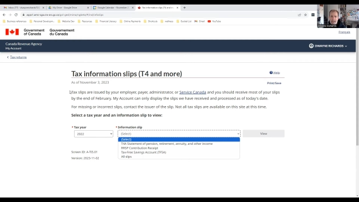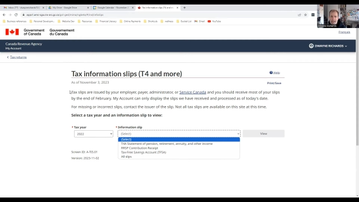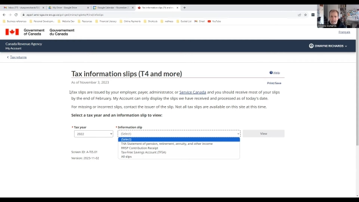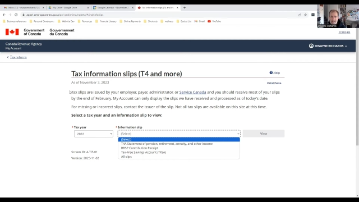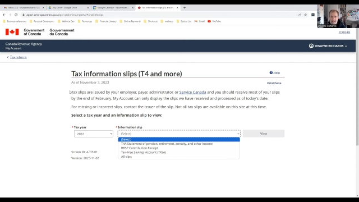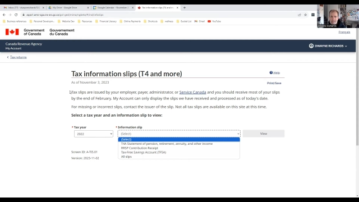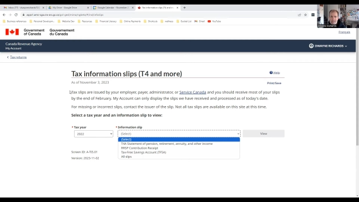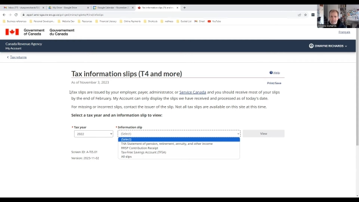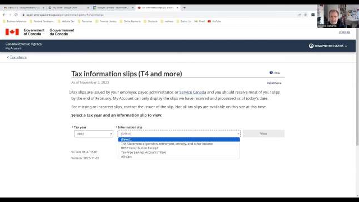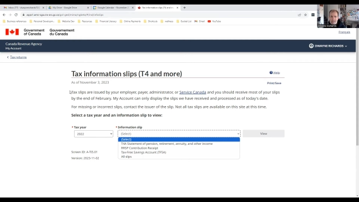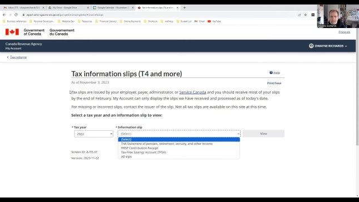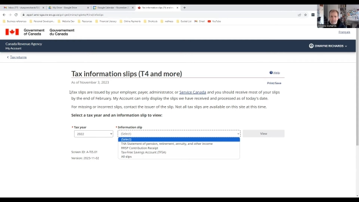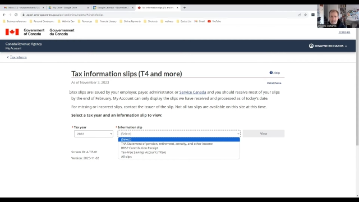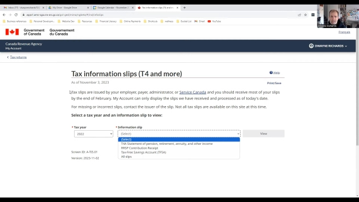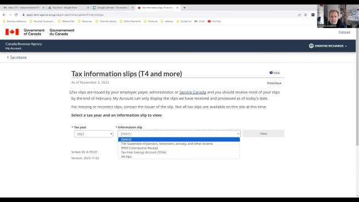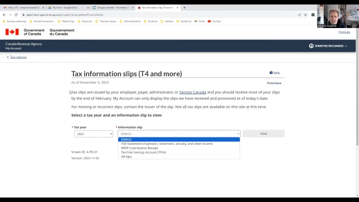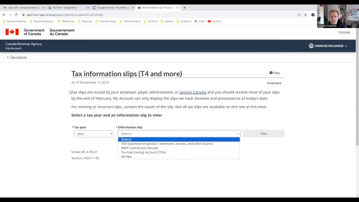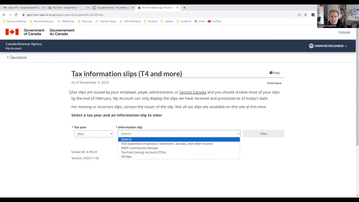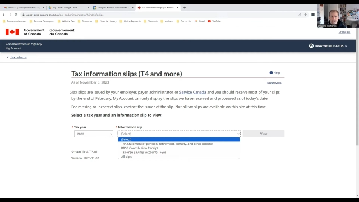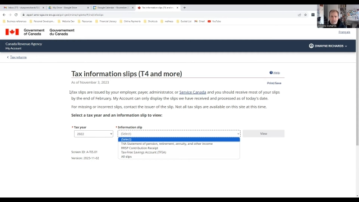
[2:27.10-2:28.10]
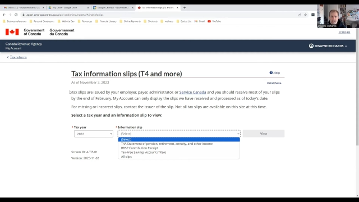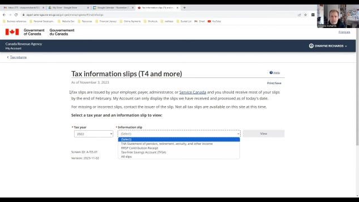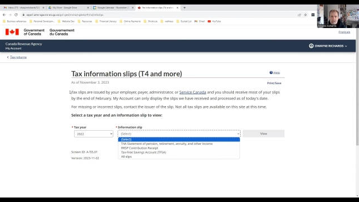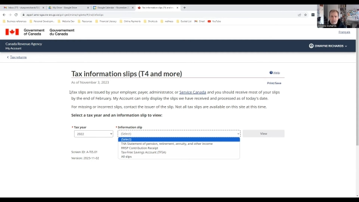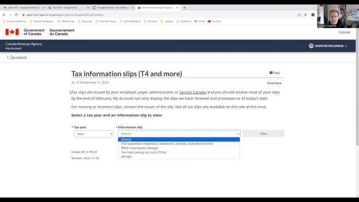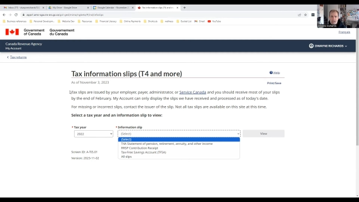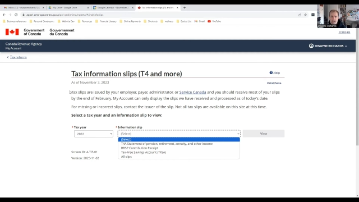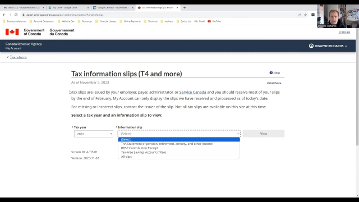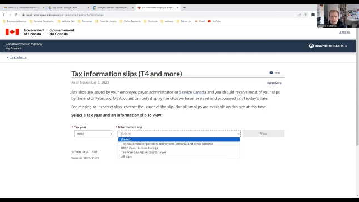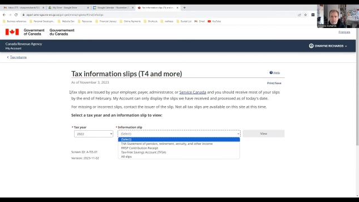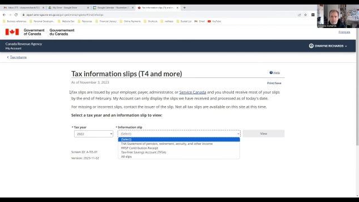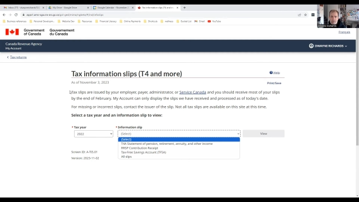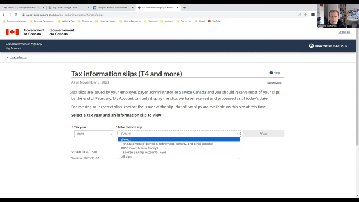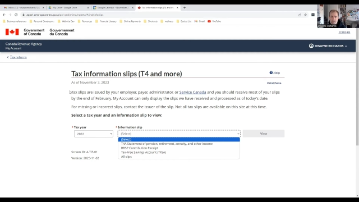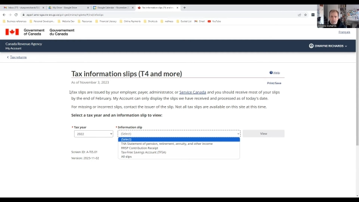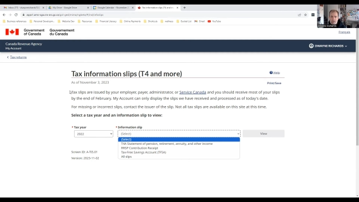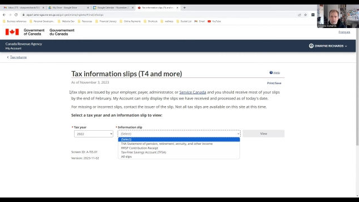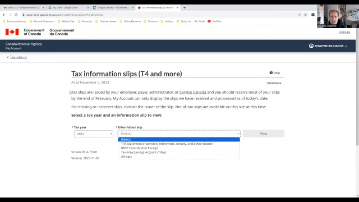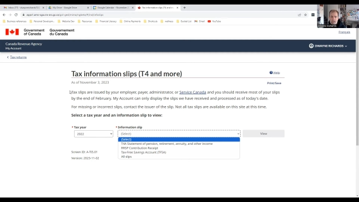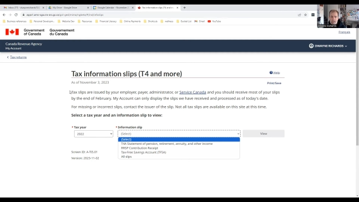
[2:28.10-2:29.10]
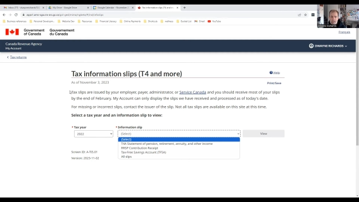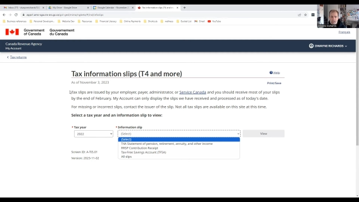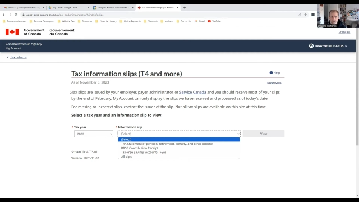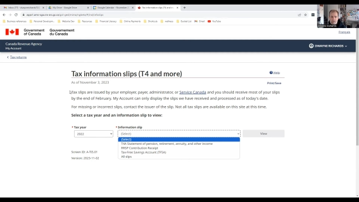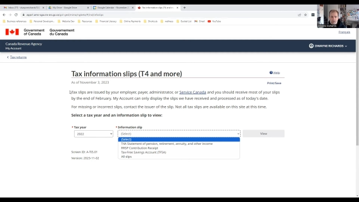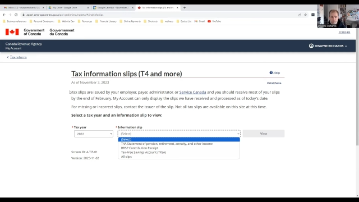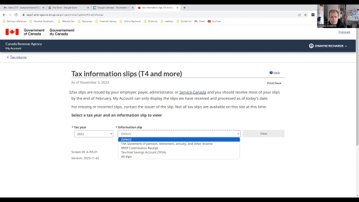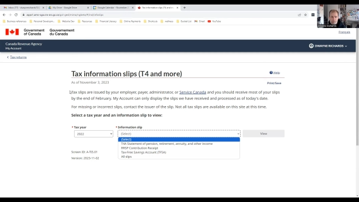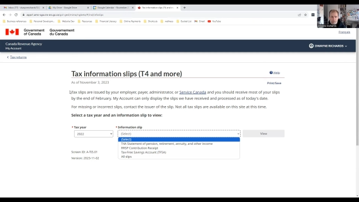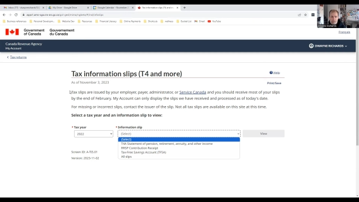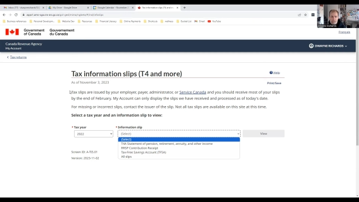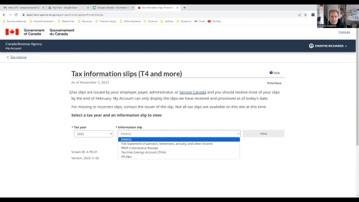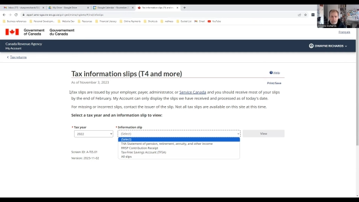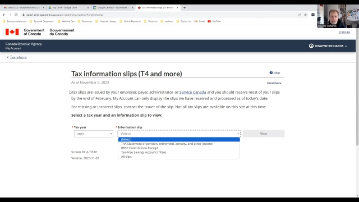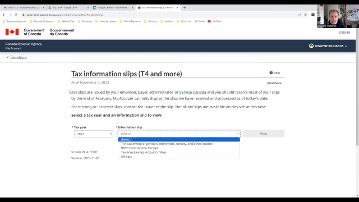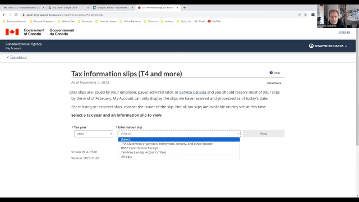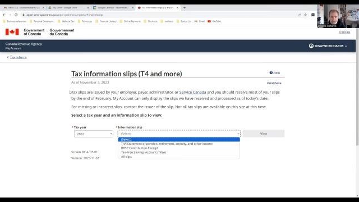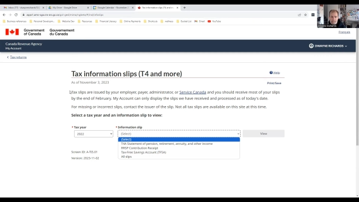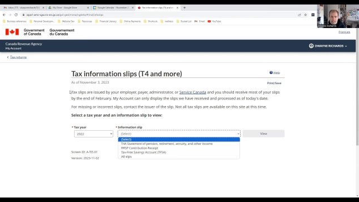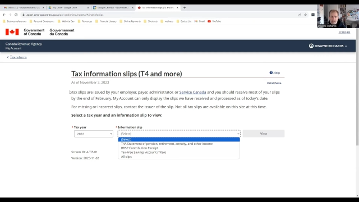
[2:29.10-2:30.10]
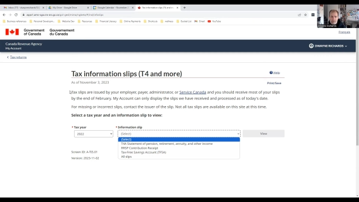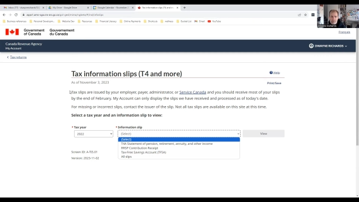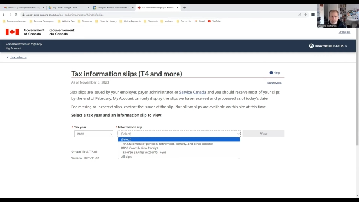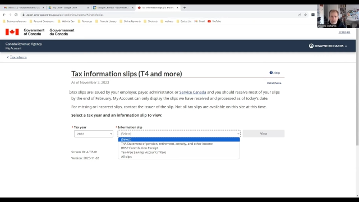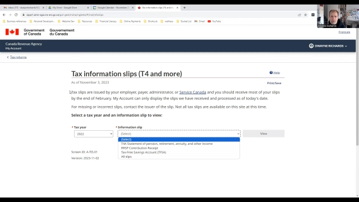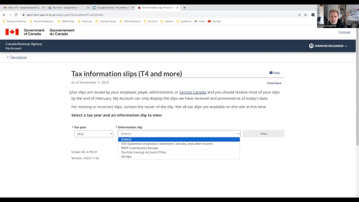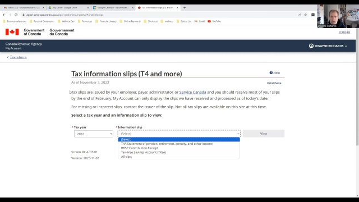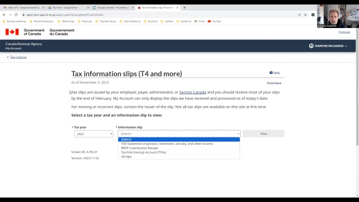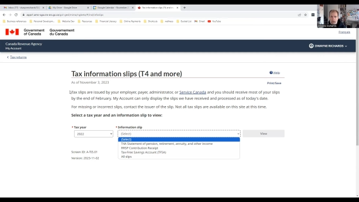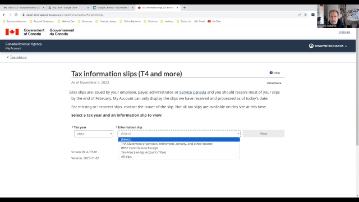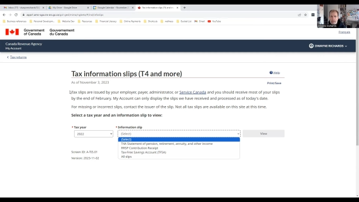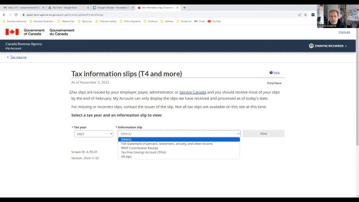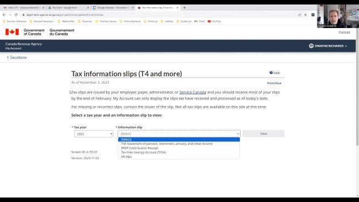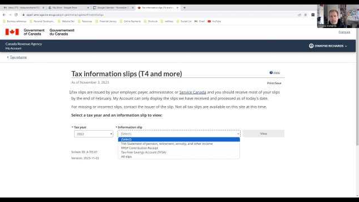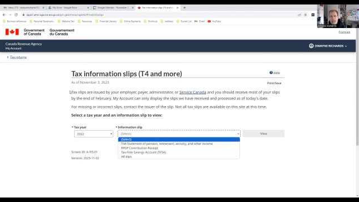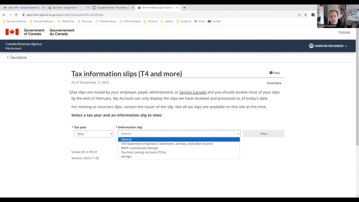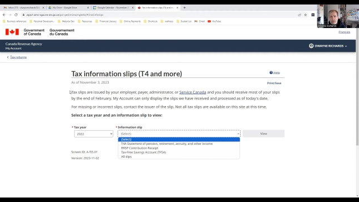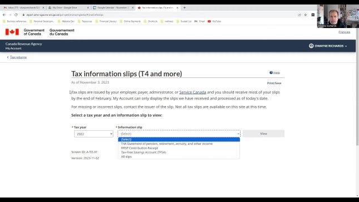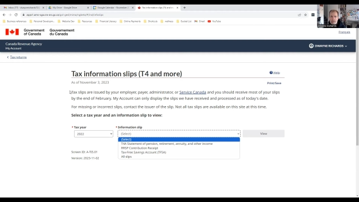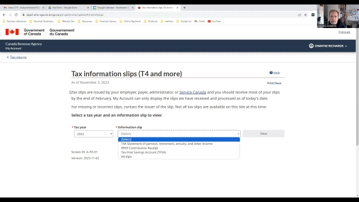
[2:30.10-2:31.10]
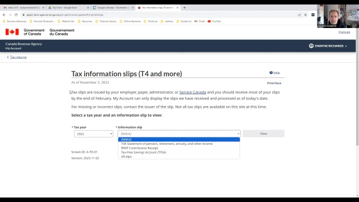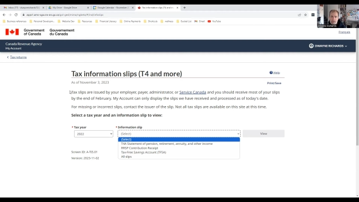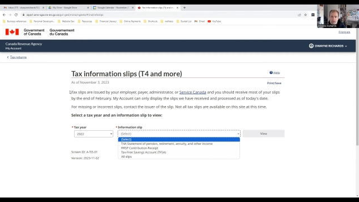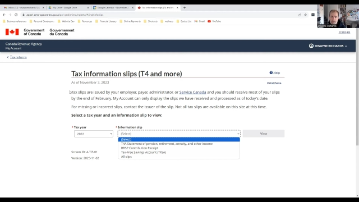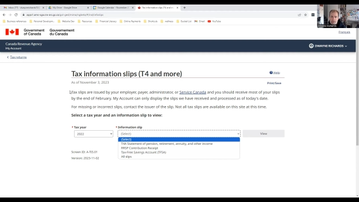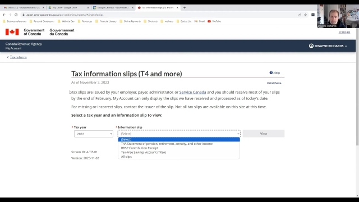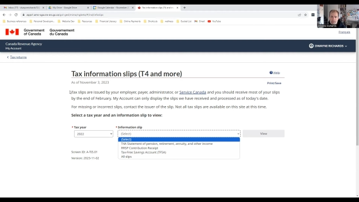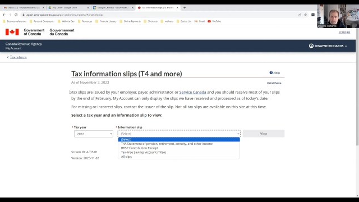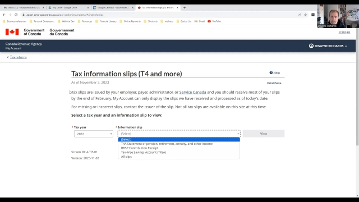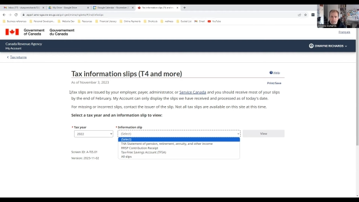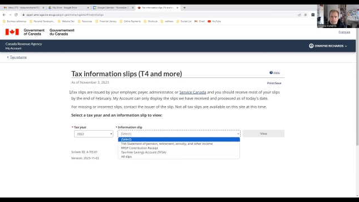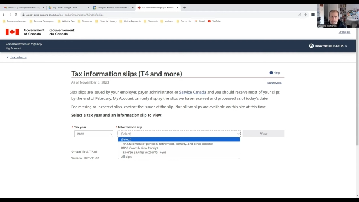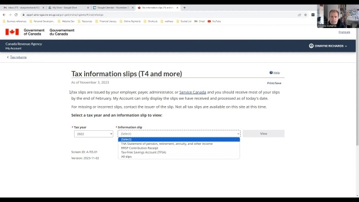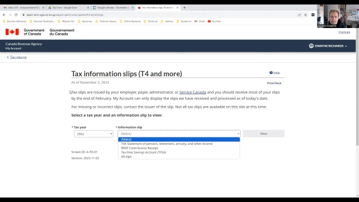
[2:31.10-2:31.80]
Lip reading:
[unreadable: no face in view]